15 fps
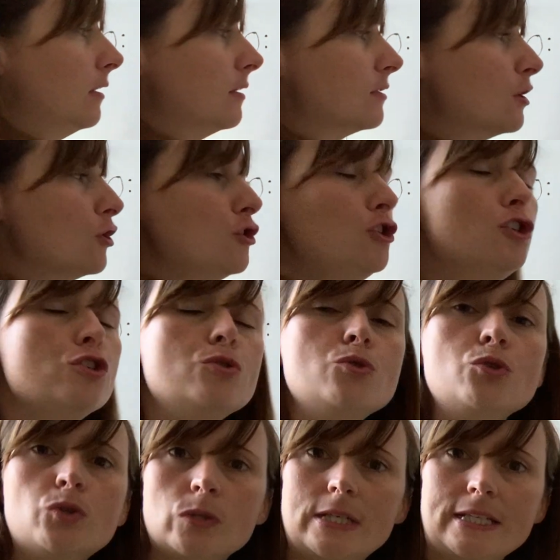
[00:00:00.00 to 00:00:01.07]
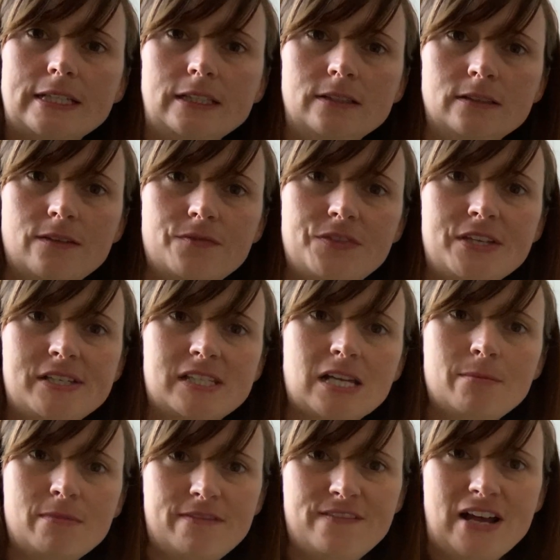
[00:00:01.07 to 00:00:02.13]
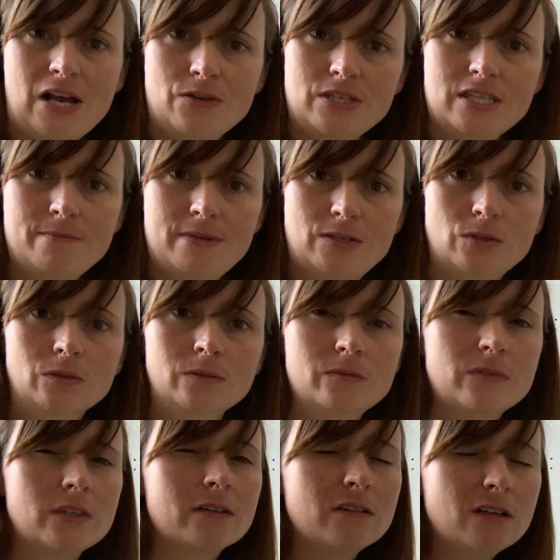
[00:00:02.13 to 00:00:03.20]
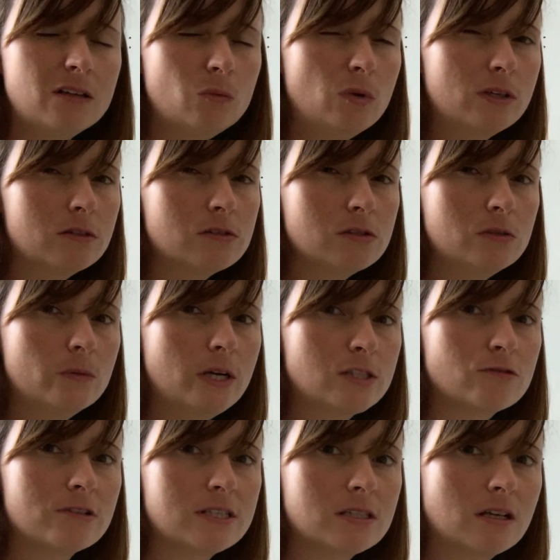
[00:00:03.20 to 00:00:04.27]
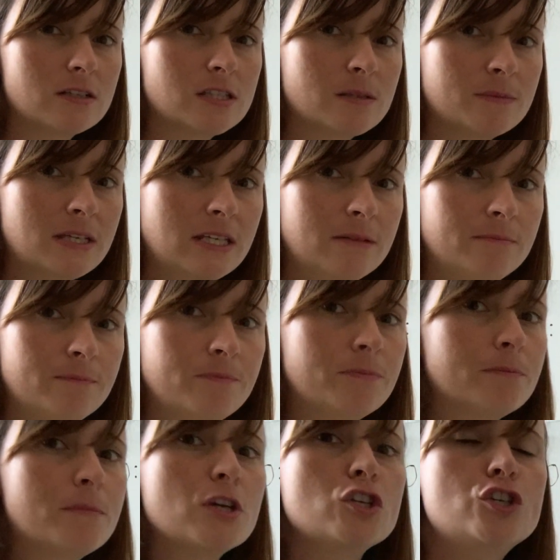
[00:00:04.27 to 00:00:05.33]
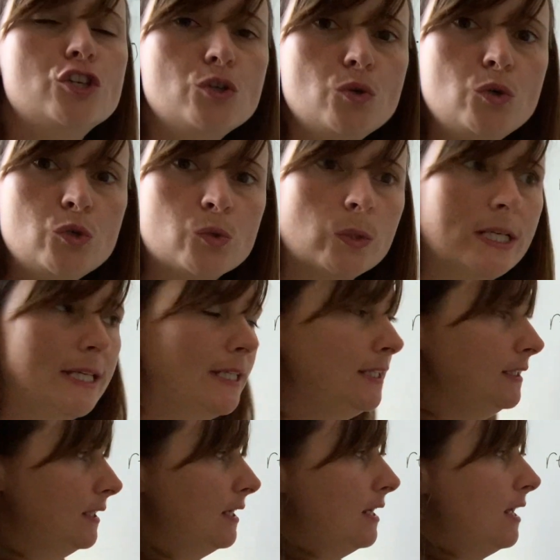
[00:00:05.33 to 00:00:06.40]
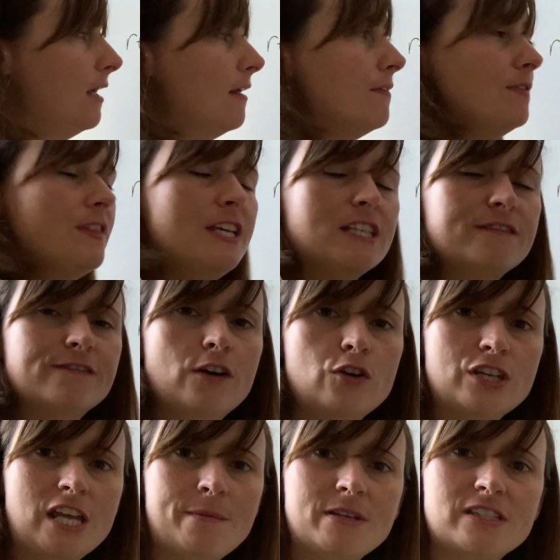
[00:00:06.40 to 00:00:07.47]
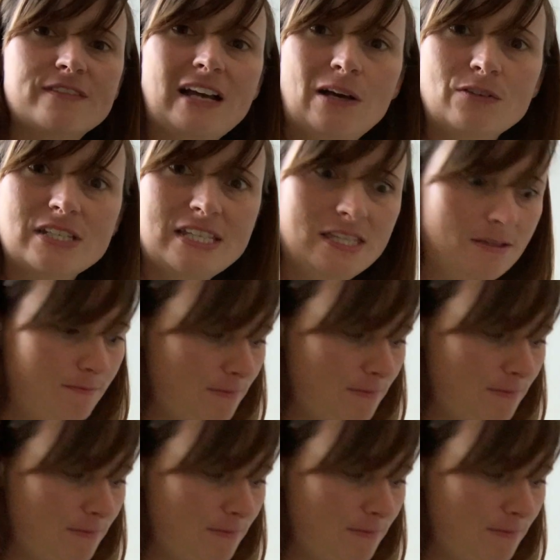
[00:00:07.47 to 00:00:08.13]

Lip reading: So usually this can be found in the middle. There are 1 or 2 words where it starts at the beginning, but usually this phoneme is found in the